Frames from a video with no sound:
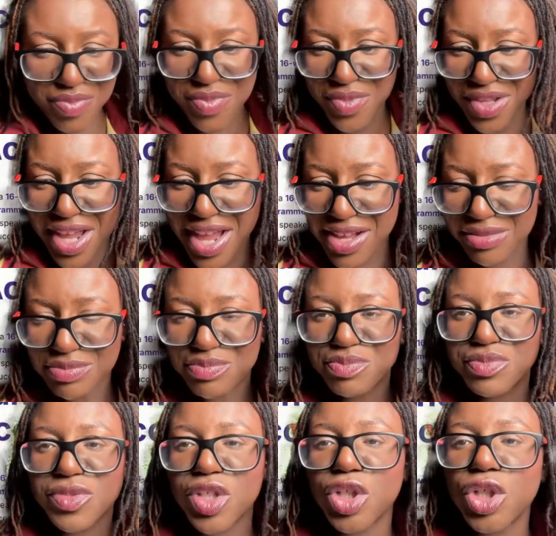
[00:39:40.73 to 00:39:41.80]
Okay.
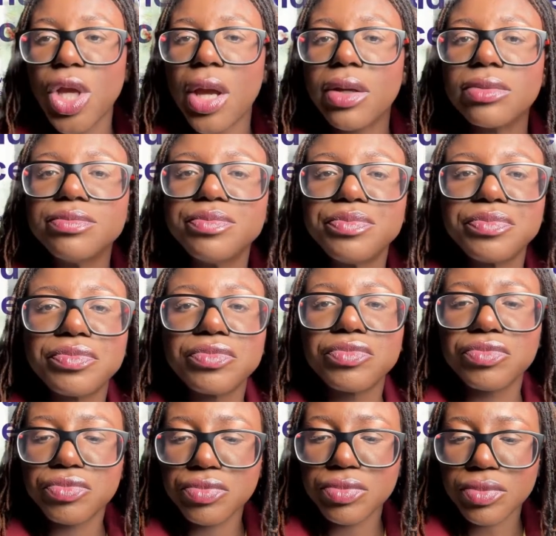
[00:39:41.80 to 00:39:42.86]
So
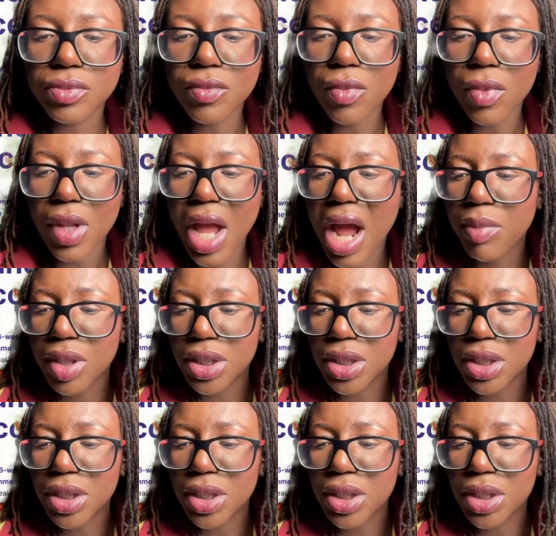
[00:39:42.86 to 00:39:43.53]
I'm